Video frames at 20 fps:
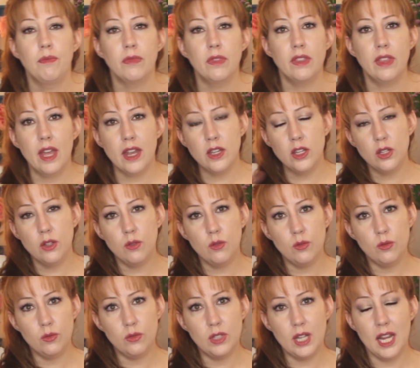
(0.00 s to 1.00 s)
then
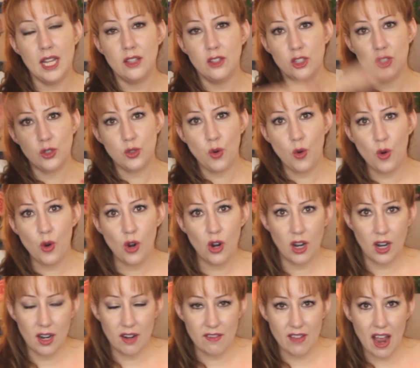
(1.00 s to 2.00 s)
you take the
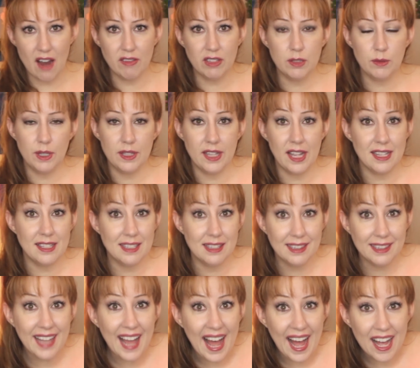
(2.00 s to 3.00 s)
score of everyone that's
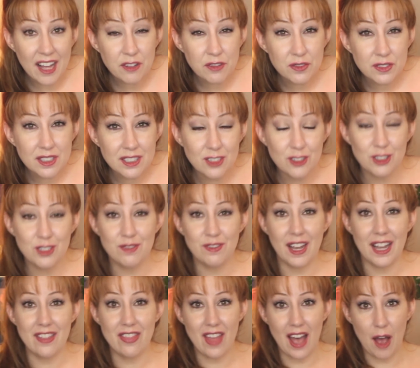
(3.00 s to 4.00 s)
left, you
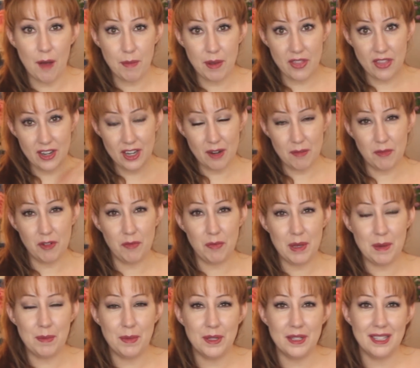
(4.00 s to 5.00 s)
divide that by the number of
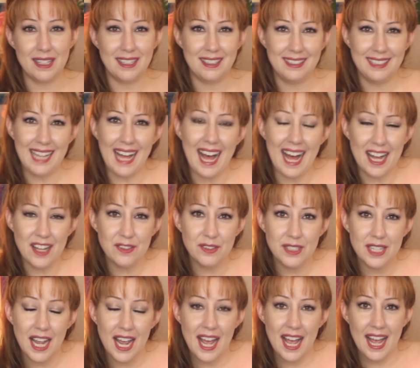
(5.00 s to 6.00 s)
people that are left,